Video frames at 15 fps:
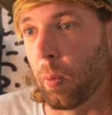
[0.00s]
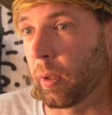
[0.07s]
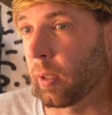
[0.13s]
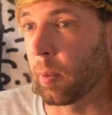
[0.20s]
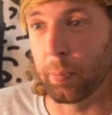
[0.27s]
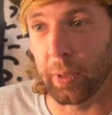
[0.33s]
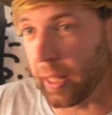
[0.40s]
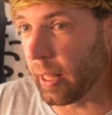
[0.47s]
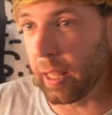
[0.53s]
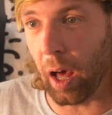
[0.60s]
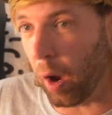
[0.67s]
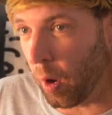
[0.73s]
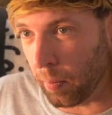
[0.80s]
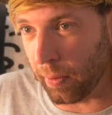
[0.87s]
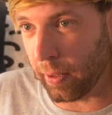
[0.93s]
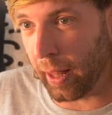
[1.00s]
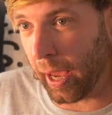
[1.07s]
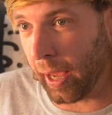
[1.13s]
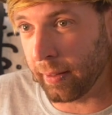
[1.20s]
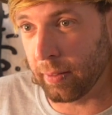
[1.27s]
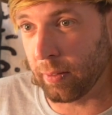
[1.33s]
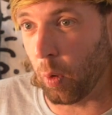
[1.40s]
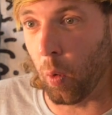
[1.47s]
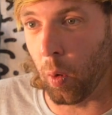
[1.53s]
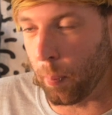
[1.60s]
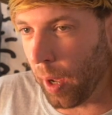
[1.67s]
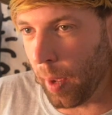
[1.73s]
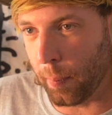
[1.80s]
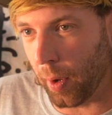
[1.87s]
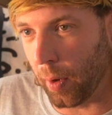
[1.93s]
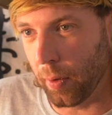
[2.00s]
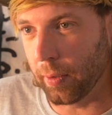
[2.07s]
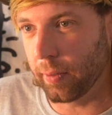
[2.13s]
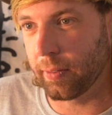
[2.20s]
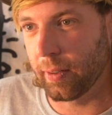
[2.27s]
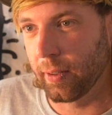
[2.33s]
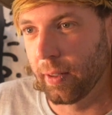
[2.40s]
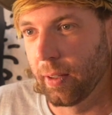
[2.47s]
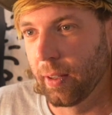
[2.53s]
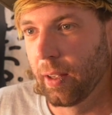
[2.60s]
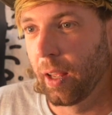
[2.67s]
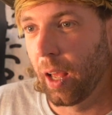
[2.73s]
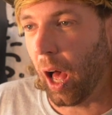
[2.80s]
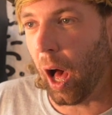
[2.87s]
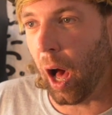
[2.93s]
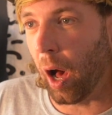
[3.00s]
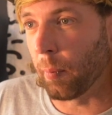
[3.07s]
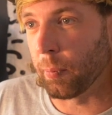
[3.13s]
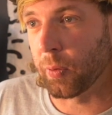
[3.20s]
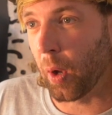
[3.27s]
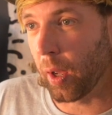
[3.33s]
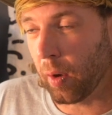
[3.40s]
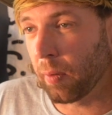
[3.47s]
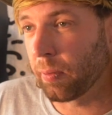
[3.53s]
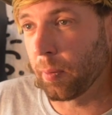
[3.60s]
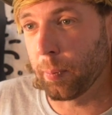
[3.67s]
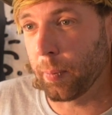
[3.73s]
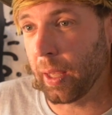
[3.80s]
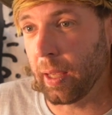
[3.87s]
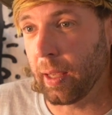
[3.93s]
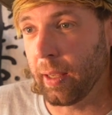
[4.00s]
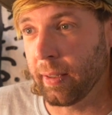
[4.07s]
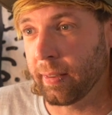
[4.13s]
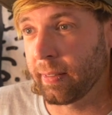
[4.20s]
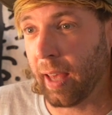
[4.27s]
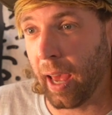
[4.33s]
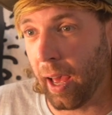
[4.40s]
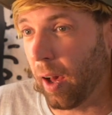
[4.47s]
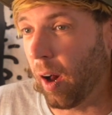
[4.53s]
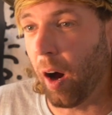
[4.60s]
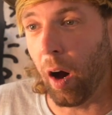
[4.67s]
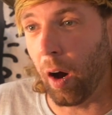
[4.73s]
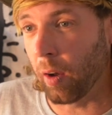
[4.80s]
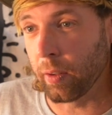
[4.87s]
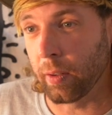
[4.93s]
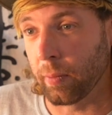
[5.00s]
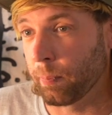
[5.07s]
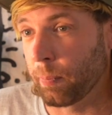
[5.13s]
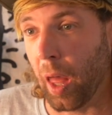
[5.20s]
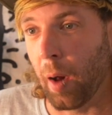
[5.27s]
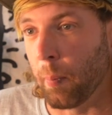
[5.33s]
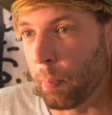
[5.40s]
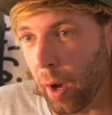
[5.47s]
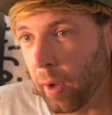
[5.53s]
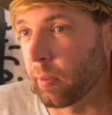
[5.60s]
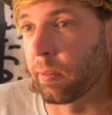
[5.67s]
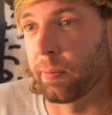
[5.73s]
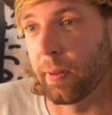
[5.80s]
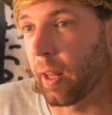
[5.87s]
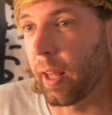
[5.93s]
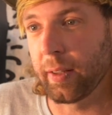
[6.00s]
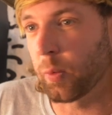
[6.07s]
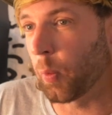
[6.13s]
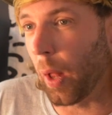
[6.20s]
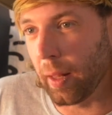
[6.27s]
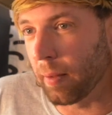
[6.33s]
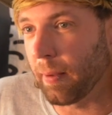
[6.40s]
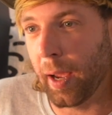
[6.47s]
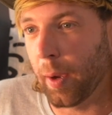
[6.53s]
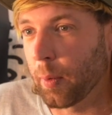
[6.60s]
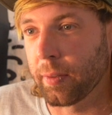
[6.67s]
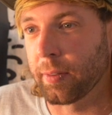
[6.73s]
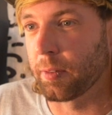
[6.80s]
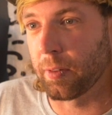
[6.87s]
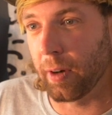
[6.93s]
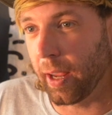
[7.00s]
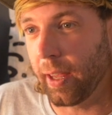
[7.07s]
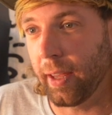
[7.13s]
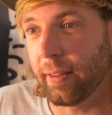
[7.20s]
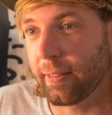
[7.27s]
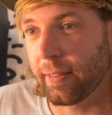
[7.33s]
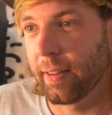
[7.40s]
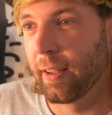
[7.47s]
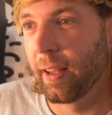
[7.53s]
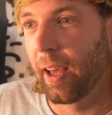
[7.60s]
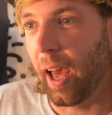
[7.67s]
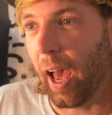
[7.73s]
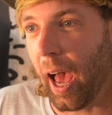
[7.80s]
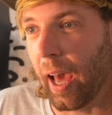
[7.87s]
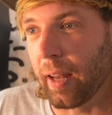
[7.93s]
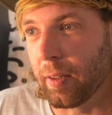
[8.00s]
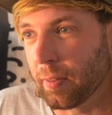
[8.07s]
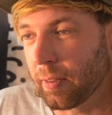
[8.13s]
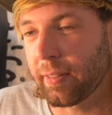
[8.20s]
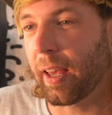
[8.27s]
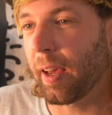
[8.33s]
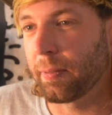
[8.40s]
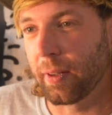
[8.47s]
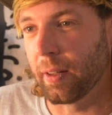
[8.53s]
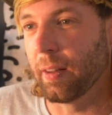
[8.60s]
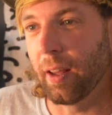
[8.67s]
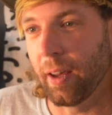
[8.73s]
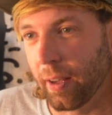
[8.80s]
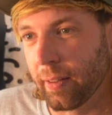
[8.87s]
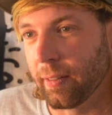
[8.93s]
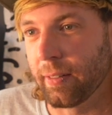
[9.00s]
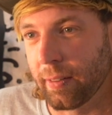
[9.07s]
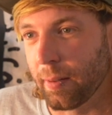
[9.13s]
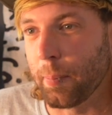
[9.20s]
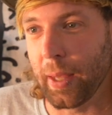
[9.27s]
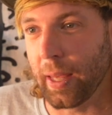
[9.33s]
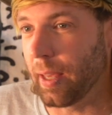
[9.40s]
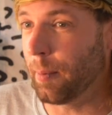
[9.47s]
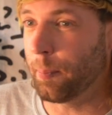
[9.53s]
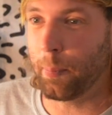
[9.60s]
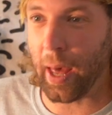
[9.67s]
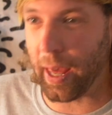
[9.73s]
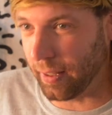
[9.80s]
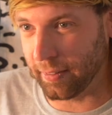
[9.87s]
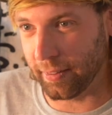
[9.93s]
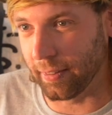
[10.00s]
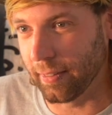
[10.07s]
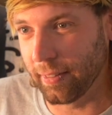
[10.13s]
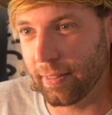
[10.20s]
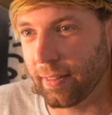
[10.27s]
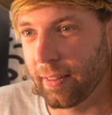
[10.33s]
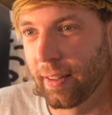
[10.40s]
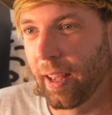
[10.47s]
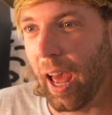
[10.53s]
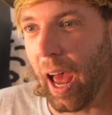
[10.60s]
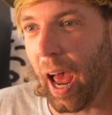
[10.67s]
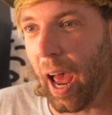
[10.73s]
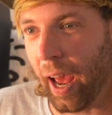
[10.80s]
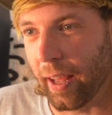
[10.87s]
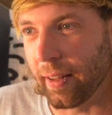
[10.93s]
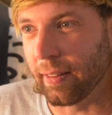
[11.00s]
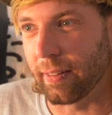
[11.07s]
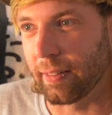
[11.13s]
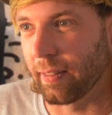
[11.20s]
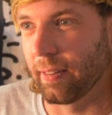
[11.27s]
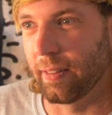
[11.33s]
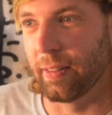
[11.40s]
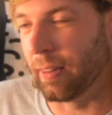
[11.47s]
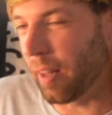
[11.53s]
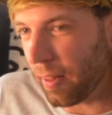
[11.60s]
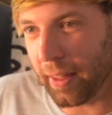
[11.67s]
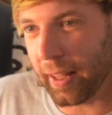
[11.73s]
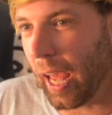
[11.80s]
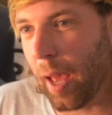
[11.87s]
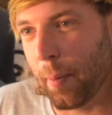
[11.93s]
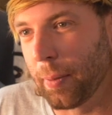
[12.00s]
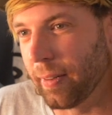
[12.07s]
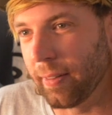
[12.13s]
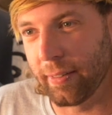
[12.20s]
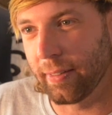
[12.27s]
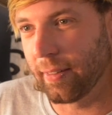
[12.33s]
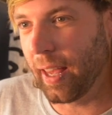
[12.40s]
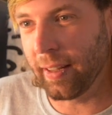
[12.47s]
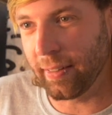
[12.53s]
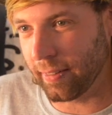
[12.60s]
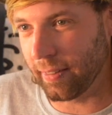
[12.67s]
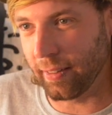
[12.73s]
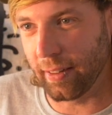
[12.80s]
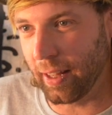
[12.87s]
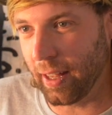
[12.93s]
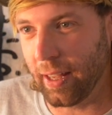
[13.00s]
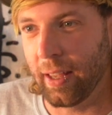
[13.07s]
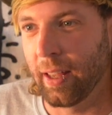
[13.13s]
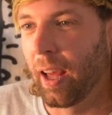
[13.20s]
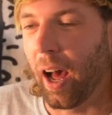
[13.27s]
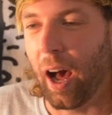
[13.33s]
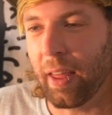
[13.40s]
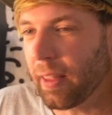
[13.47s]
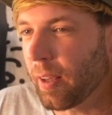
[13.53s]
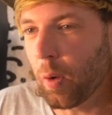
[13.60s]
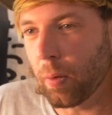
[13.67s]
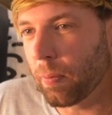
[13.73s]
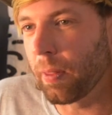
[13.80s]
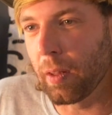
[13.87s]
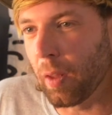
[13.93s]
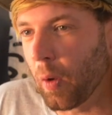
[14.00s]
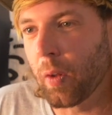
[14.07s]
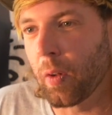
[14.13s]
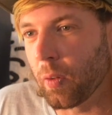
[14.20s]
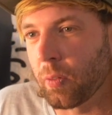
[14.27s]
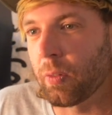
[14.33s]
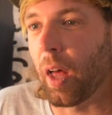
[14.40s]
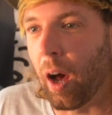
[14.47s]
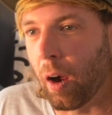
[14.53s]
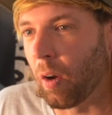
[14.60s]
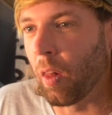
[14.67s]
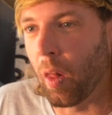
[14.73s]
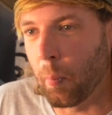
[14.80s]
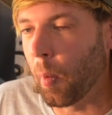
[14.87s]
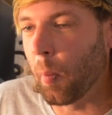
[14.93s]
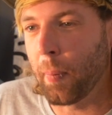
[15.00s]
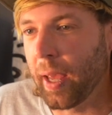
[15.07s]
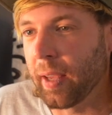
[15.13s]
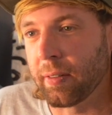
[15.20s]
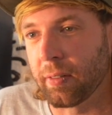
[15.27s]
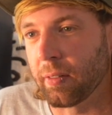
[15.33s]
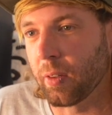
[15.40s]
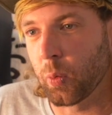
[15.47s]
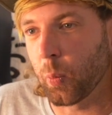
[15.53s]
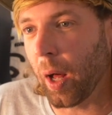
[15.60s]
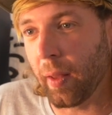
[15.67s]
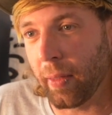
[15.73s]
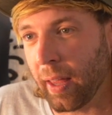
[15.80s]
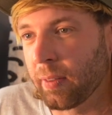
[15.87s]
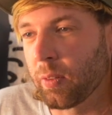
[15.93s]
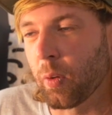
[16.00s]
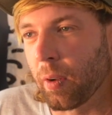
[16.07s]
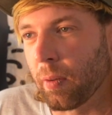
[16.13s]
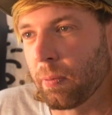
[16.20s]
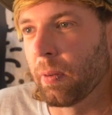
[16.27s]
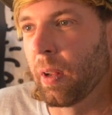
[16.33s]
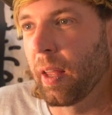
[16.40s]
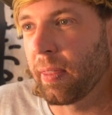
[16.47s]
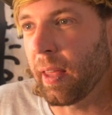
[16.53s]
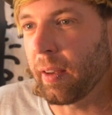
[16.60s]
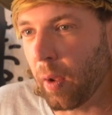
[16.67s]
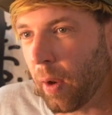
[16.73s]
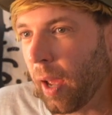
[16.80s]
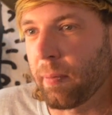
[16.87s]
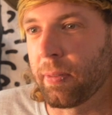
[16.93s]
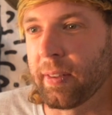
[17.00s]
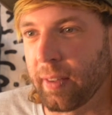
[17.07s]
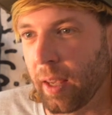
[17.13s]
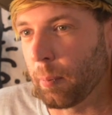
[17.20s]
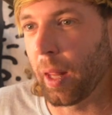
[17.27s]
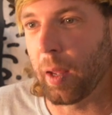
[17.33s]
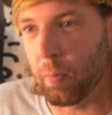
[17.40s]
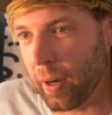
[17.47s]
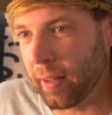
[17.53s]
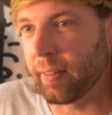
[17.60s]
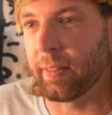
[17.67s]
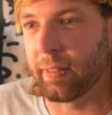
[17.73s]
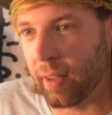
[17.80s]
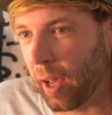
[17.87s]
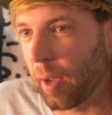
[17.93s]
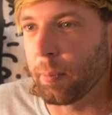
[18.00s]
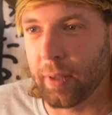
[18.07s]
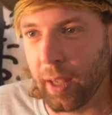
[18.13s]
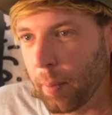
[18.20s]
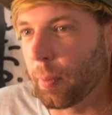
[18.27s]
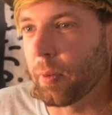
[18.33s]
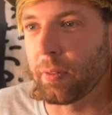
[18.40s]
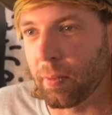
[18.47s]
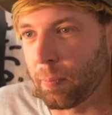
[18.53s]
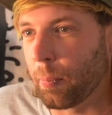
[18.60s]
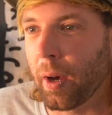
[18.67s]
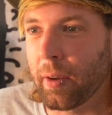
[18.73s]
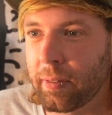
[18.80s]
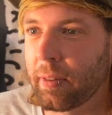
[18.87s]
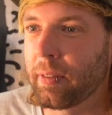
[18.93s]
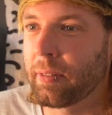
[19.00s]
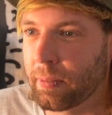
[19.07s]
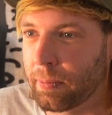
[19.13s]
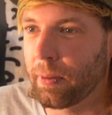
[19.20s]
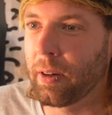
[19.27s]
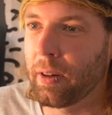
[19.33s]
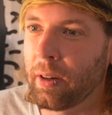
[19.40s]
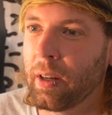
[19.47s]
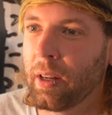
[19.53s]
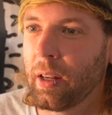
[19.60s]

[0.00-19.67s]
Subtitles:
completely overland or by boat. So I'd often be sat on a bus for like 12 hours straight, and you just have to learn to be patient, and nothing happens instantly. I think all of the locals are a lot more patient as well. They don't have the same like rigid timetables of buses for